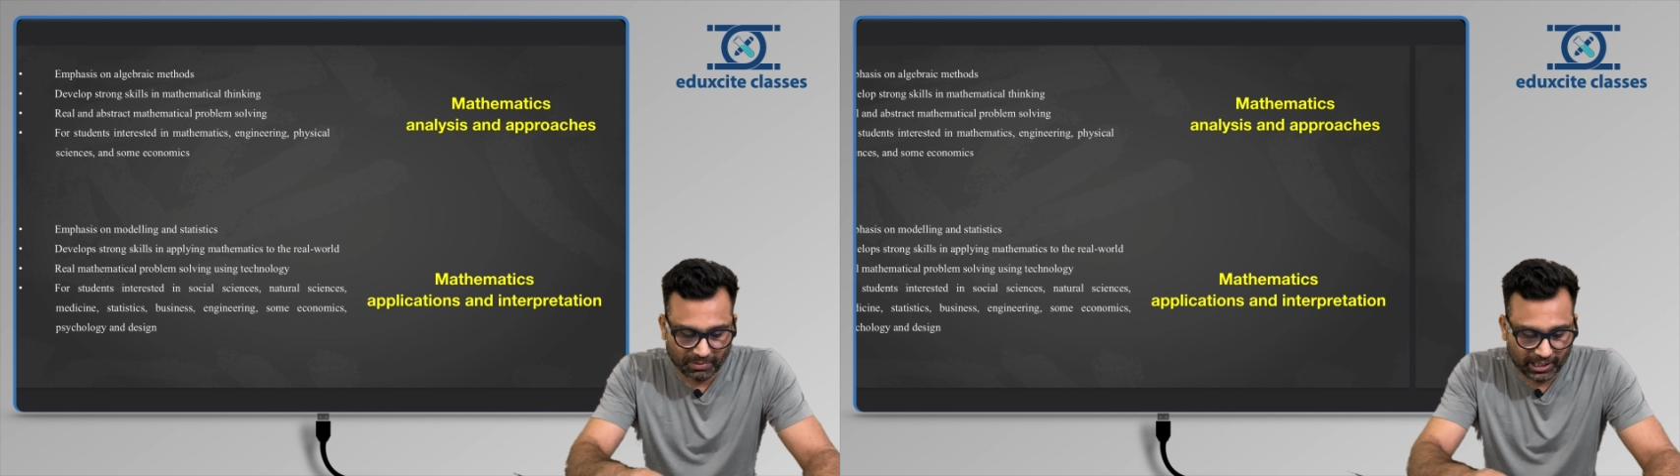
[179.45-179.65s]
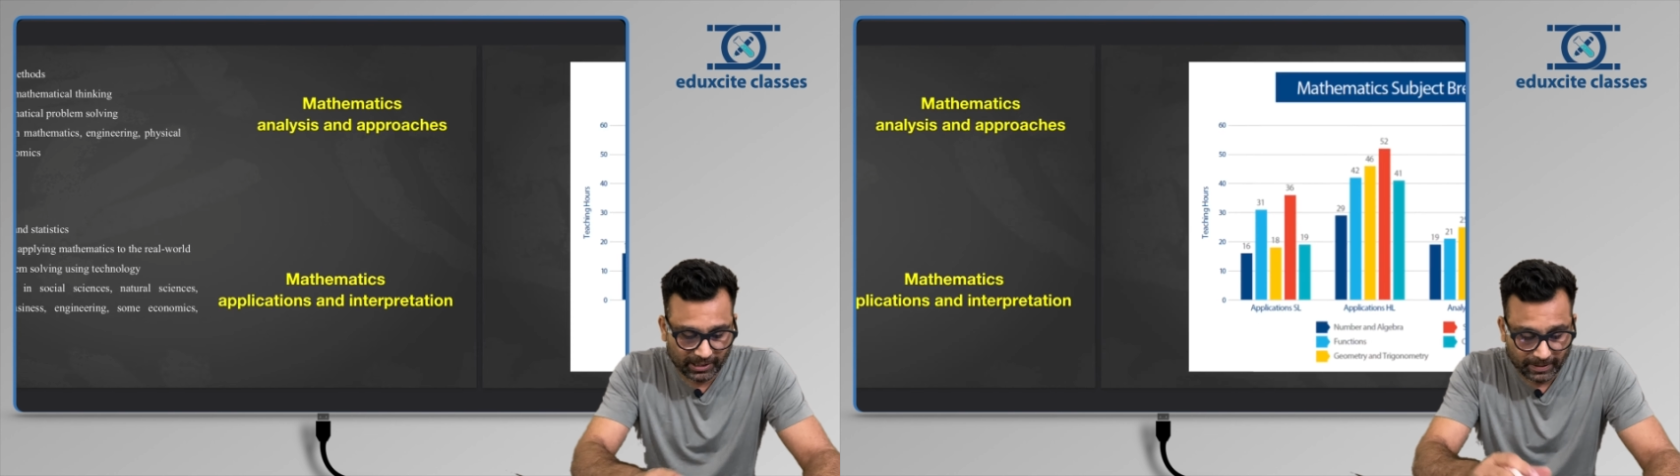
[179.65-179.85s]

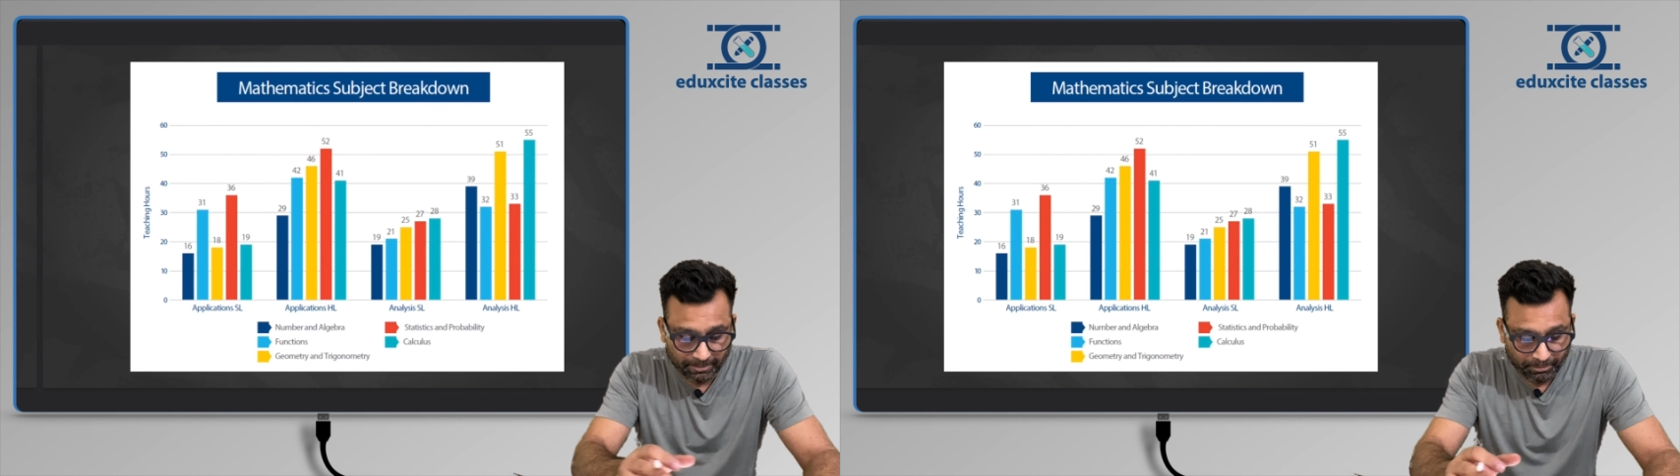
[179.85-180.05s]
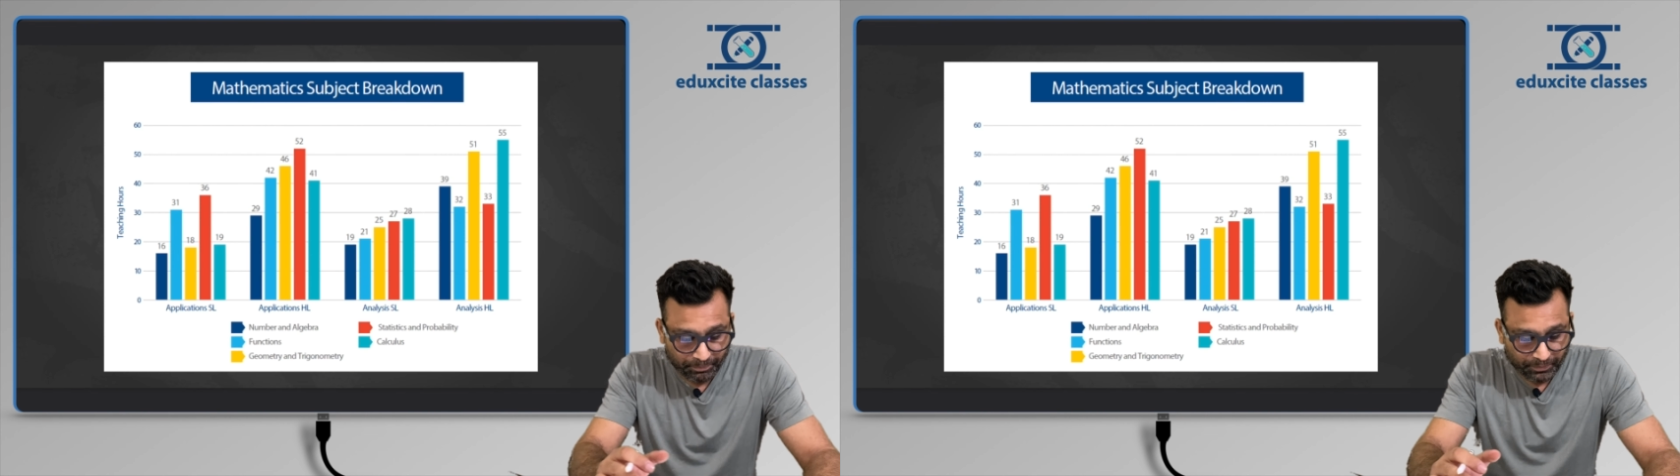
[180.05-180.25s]
mind.
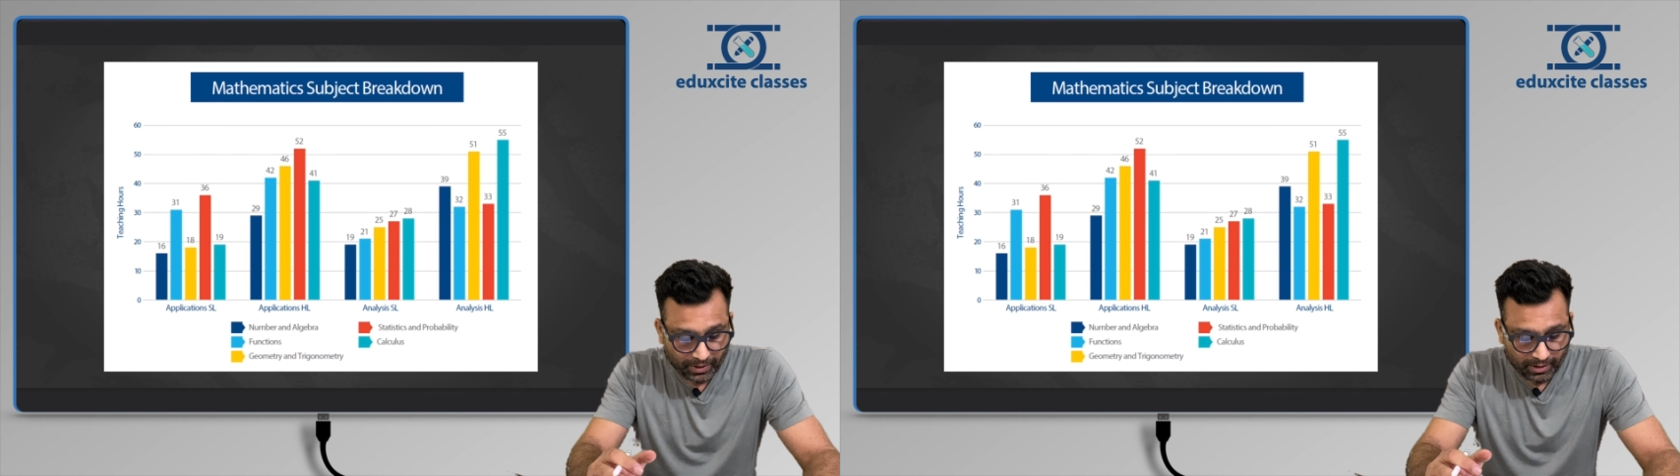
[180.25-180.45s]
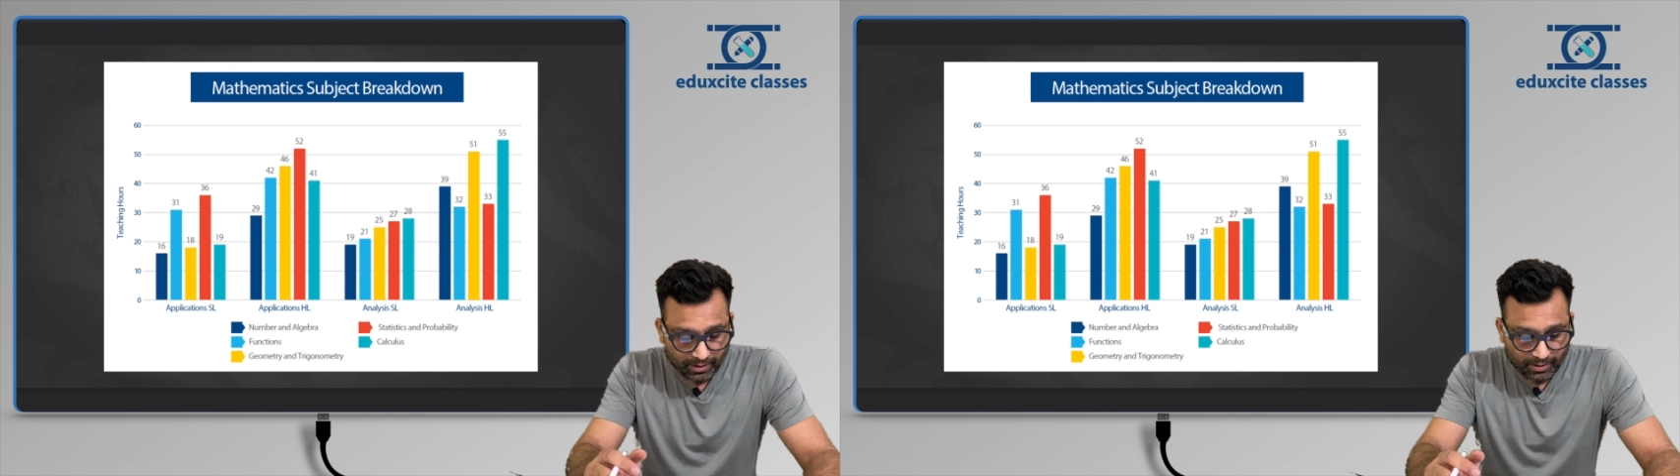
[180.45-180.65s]

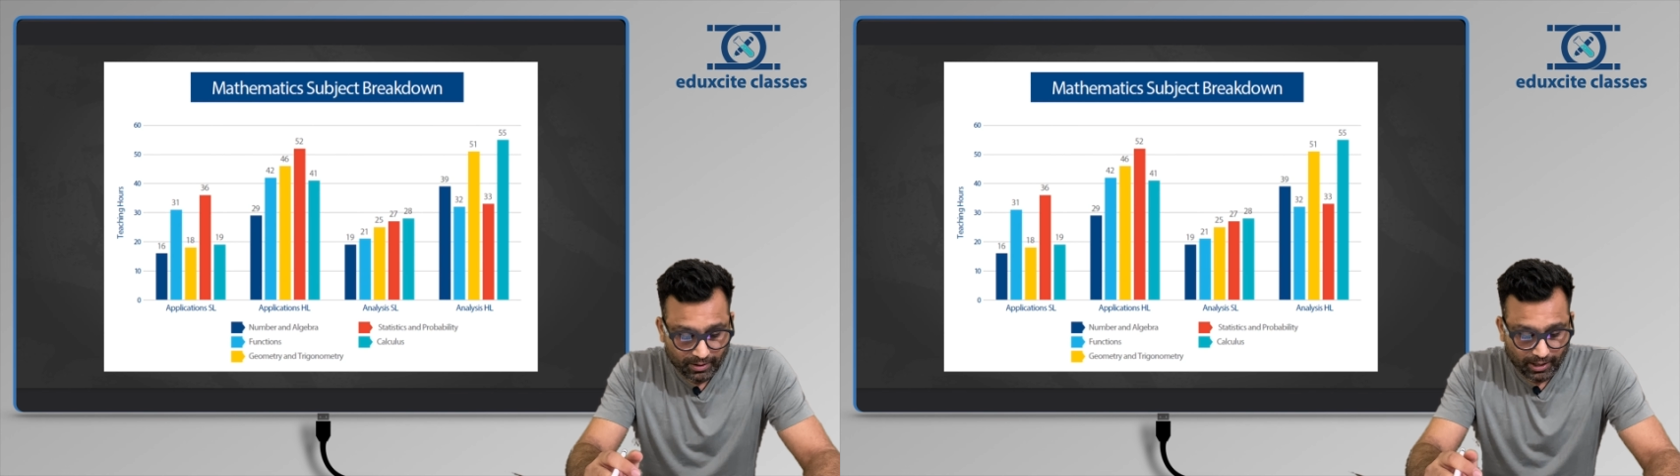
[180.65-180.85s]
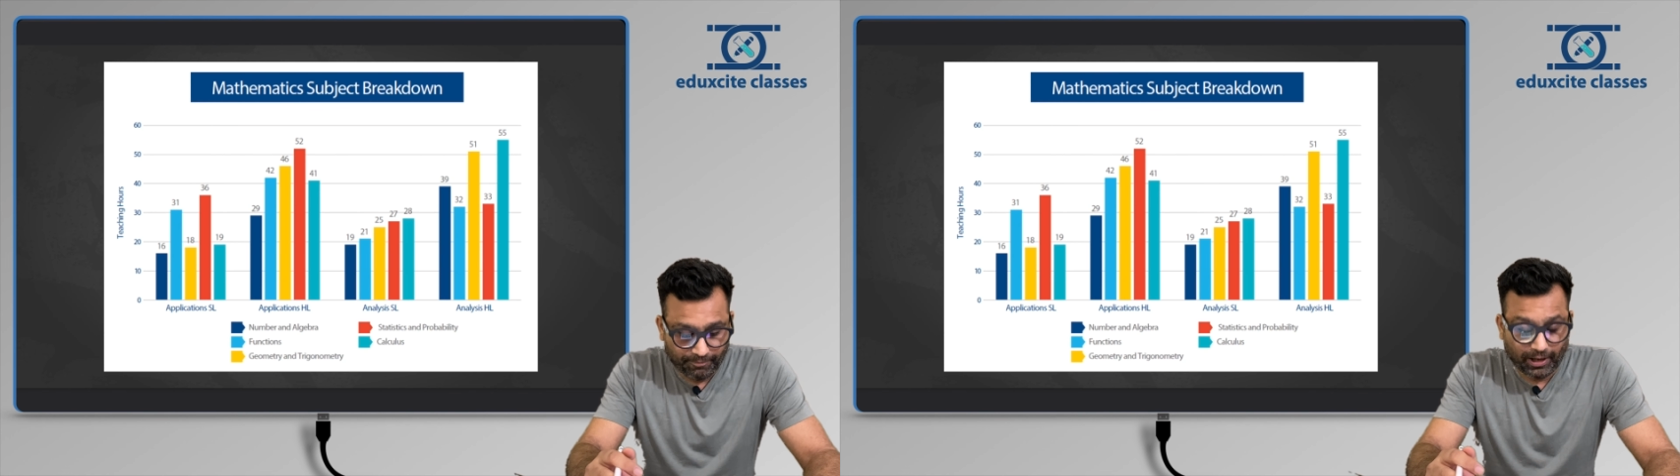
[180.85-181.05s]

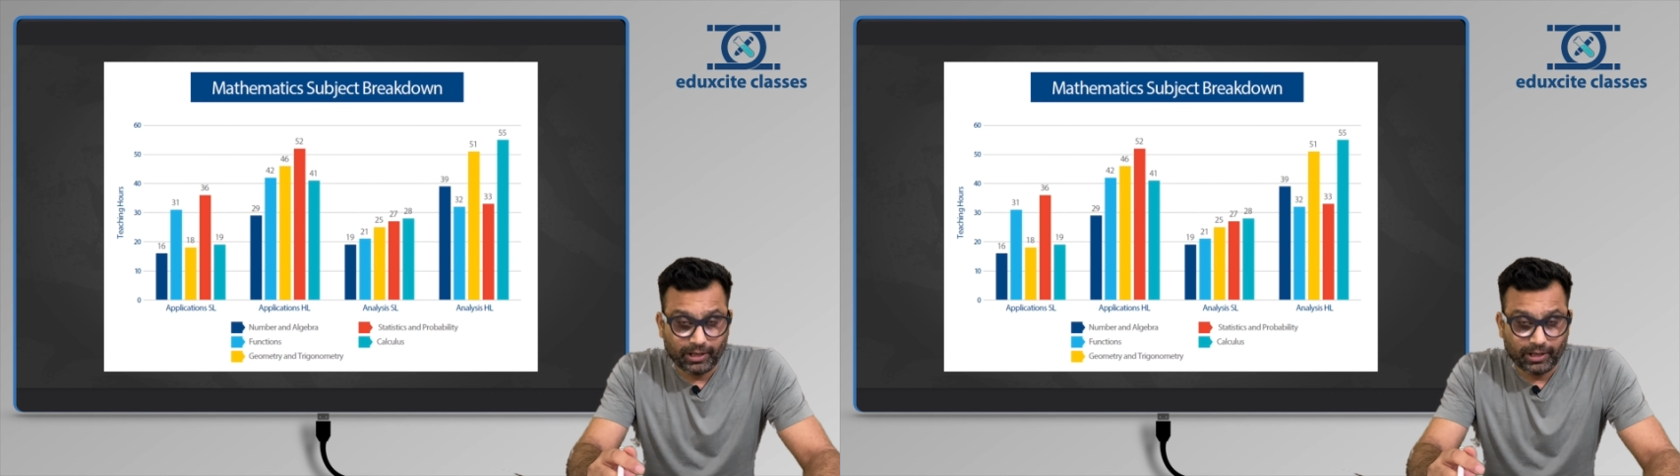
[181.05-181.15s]
If I